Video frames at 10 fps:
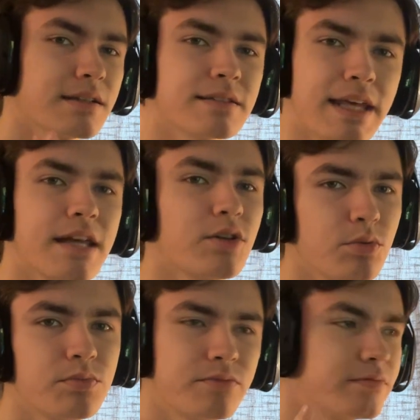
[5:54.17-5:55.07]
can
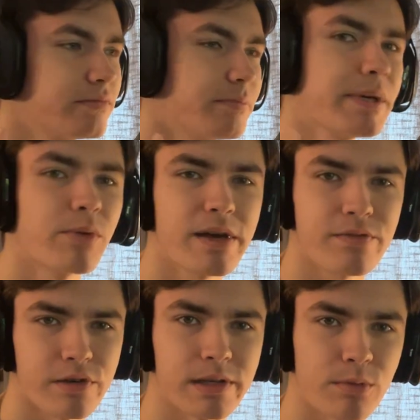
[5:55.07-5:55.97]
you be awake
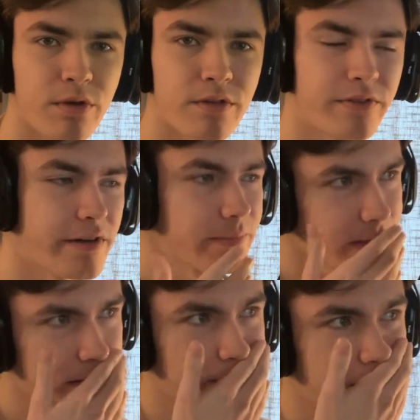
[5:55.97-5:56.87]
for like more than five
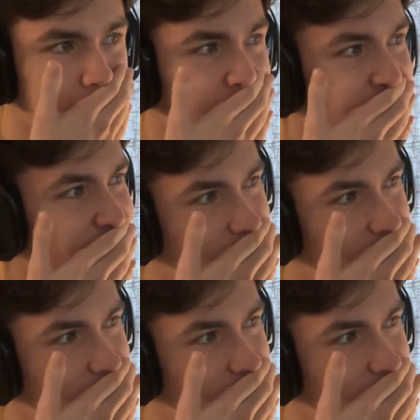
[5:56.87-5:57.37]
minutes, buddy? So